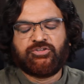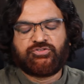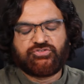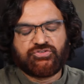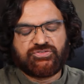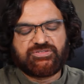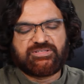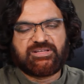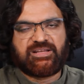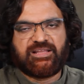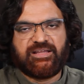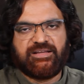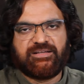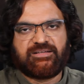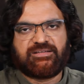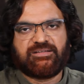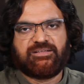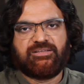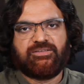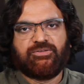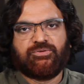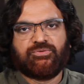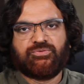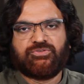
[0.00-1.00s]
you choose the light,
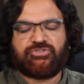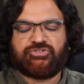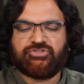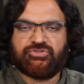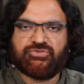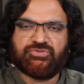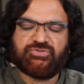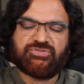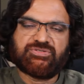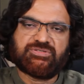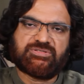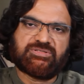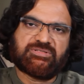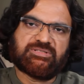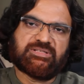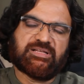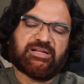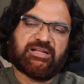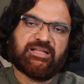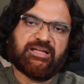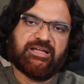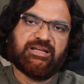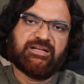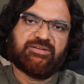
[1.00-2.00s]
you choose
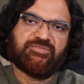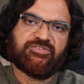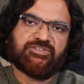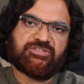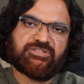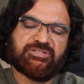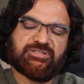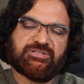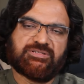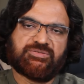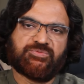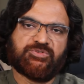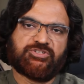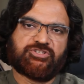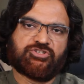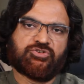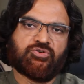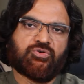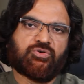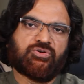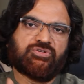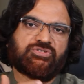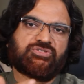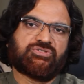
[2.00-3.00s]
the light
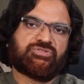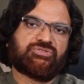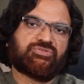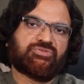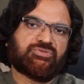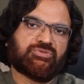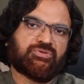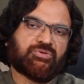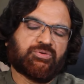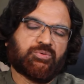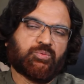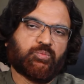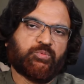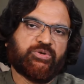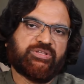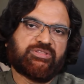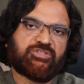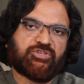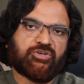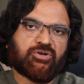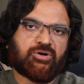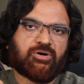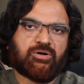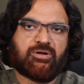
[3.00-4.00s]
which goes
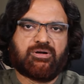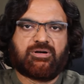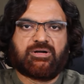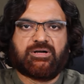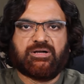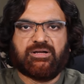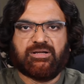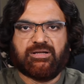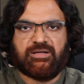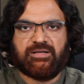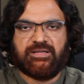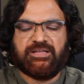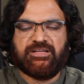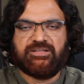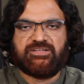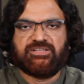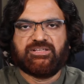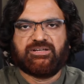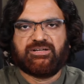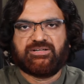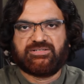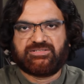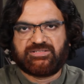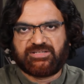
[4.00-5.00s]
with your
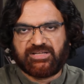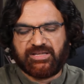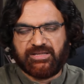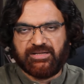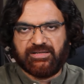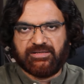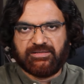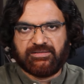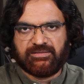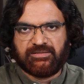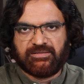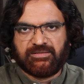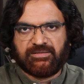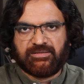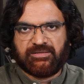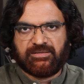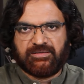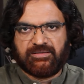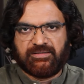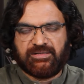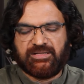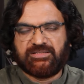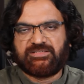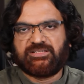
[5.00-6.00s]
interior style.
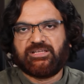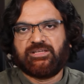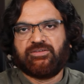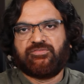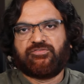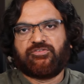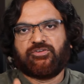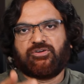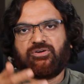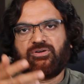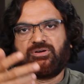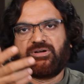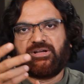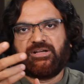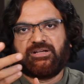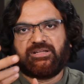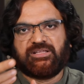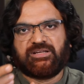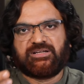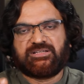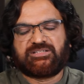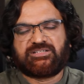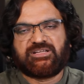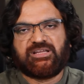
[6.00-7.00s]
Let's say if your
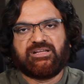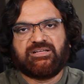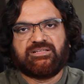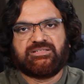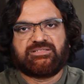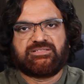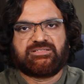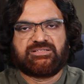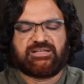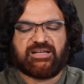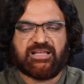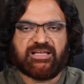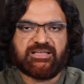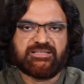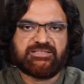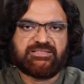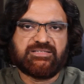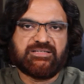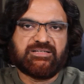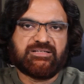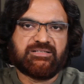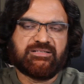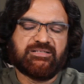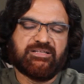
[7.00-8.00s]
interior style is
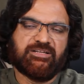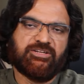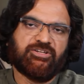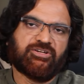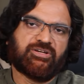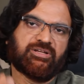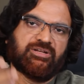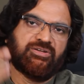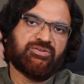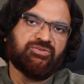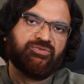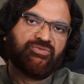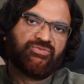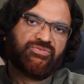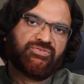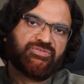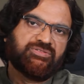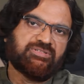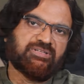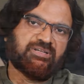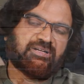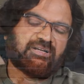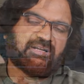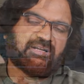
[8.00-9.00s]
classic, then you can use the